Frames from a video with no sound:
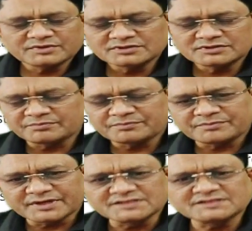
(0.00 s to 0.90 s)
the
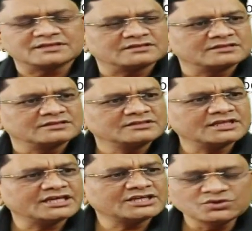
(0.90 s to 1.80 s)
person,
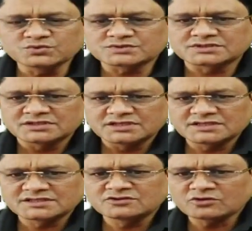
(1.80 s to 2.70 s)
the accused,
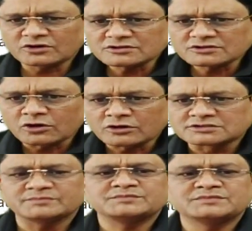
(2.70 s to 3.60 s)
is not
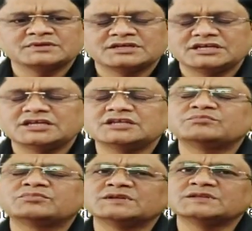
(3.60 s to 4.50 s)
locked up
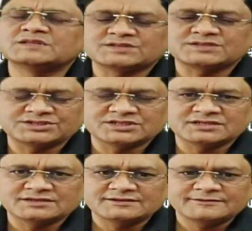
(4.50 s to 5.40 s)
in police station.
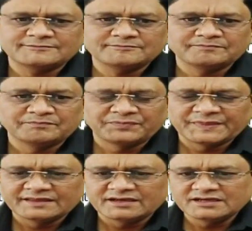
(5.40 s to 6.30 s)

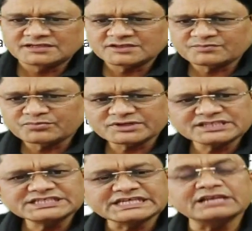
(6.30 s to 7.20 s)
It is put
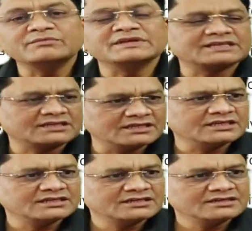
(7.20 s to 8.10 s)
in jail basically.
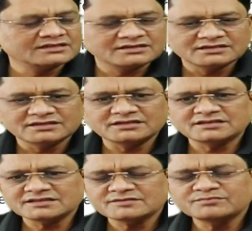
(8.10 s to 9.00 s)
It
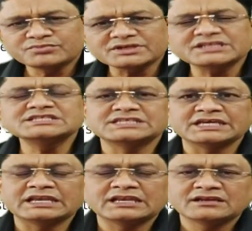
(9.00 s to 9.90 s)
is put in
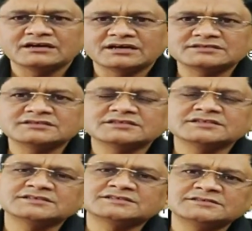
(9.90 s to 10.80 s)
jail under the
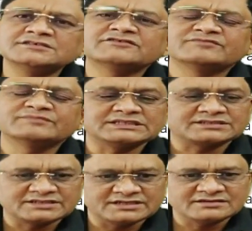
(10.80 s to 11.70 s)
custody of
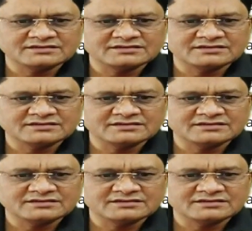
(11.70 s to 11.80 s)
magistrate.